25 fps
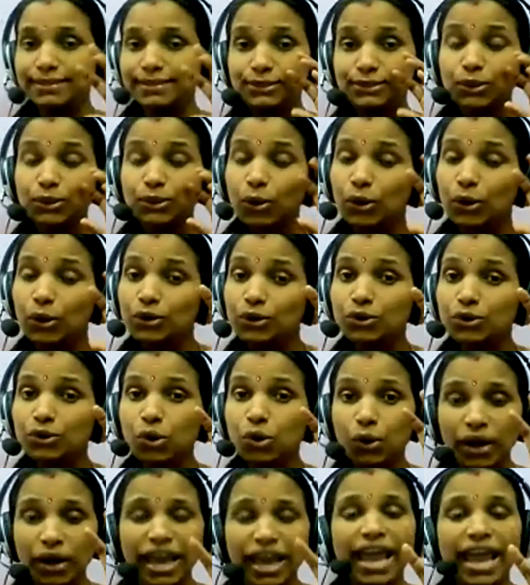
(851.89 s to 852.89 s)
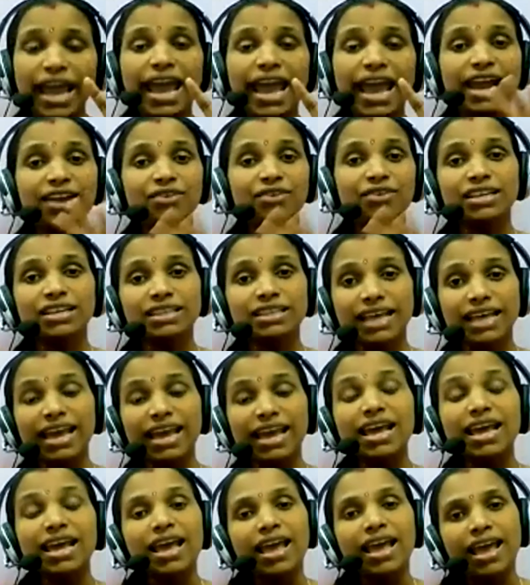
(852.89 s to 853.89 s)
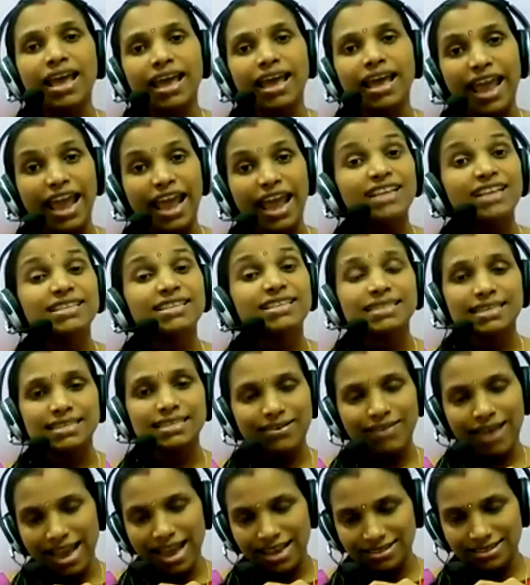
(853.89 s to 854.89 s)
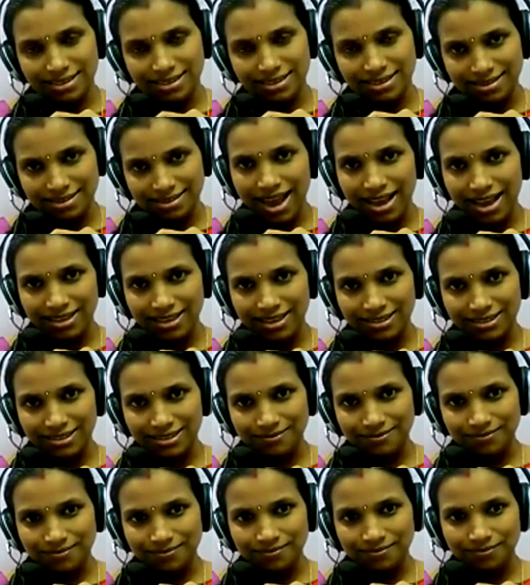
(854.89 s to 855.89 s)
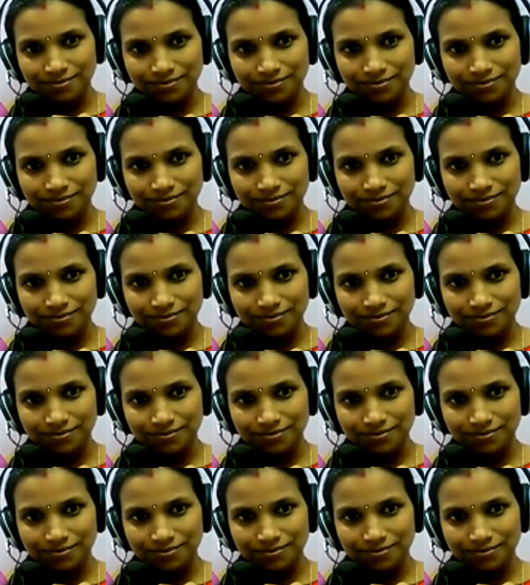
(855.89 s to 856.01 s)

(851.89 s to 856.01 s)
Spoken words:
but don't go ahead with an excessive exercise.